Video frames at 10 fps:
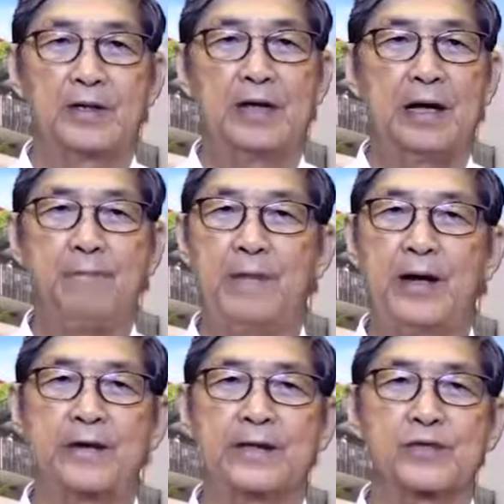
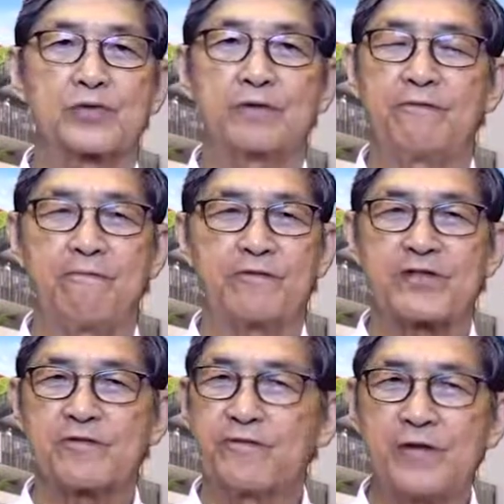Americas were
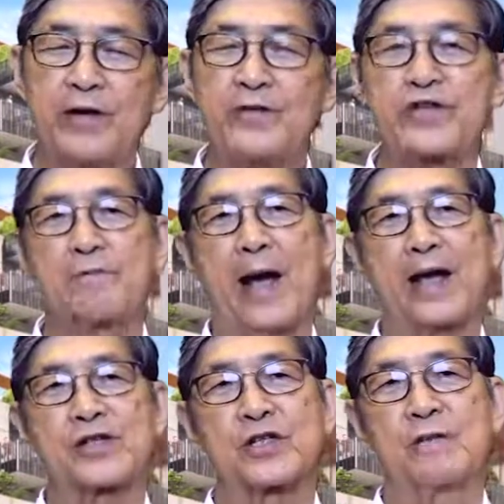very
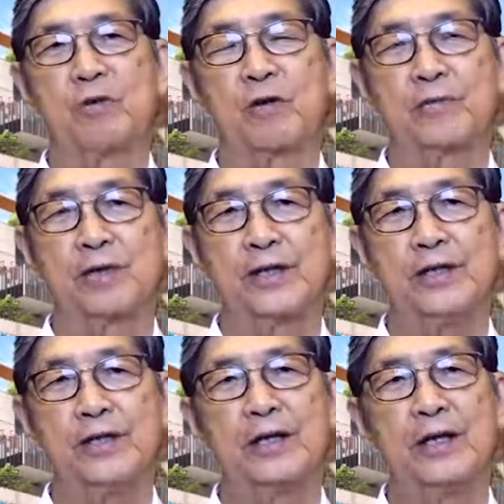sparsely
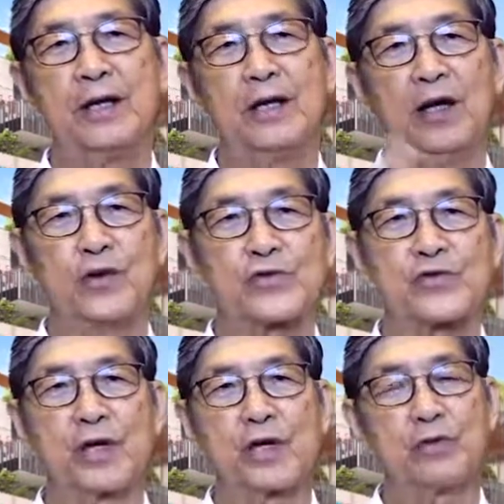populated.
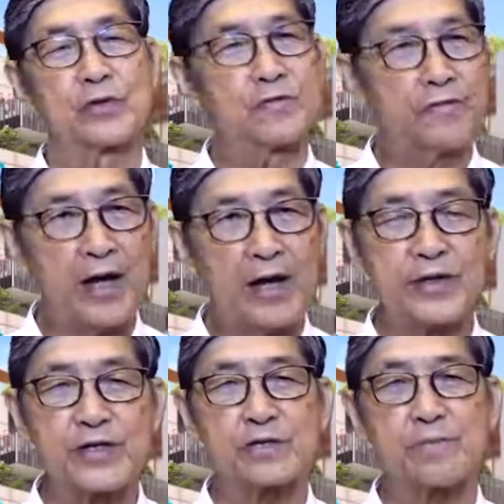Australia was
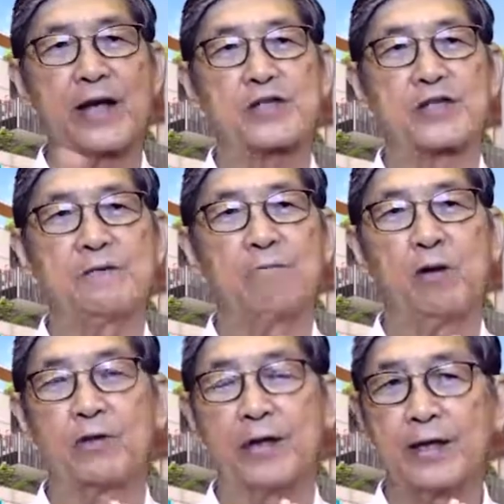very sparsely
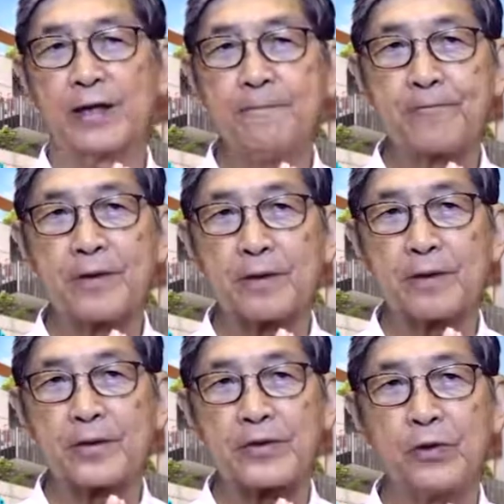populated.
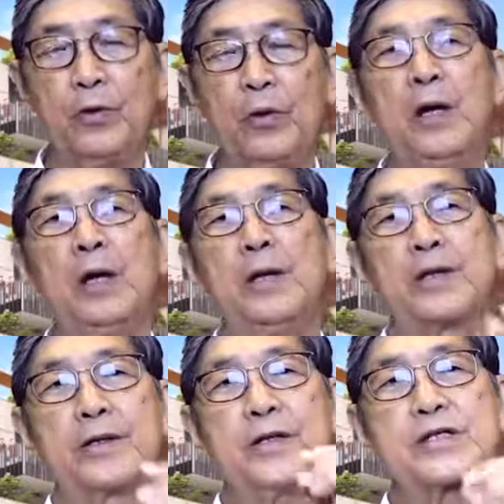So
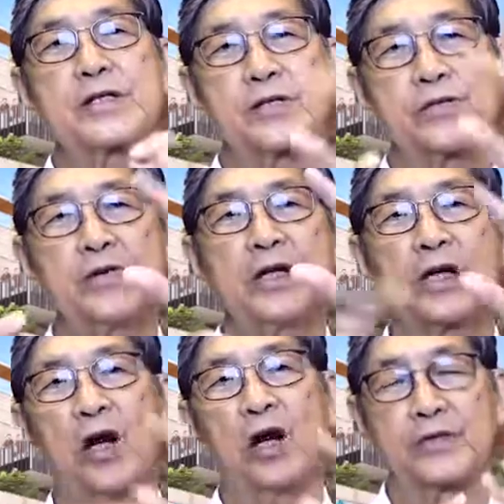these three
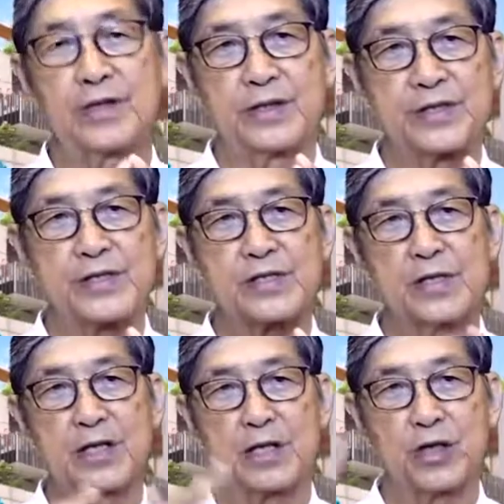continents
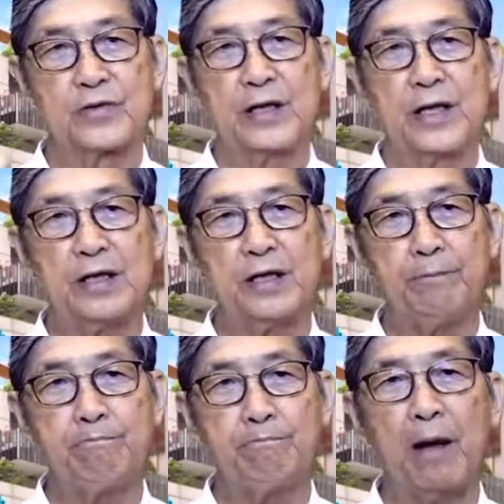contain the
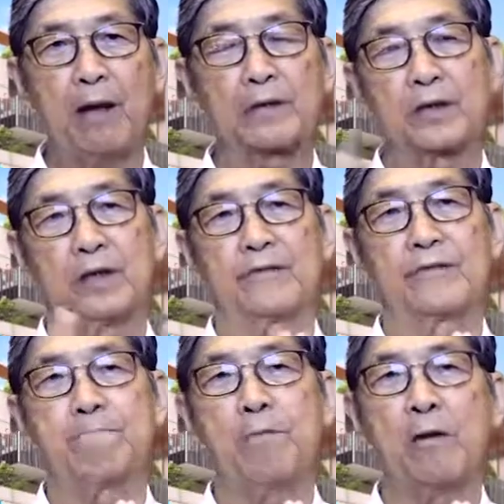bulk of
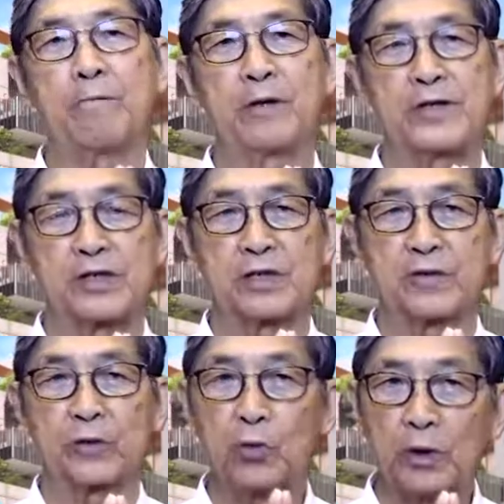the population of
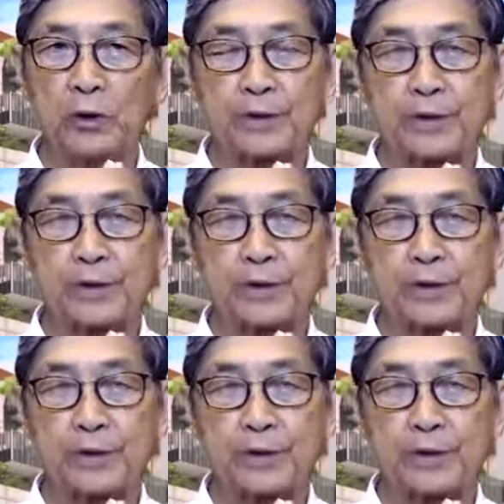the world.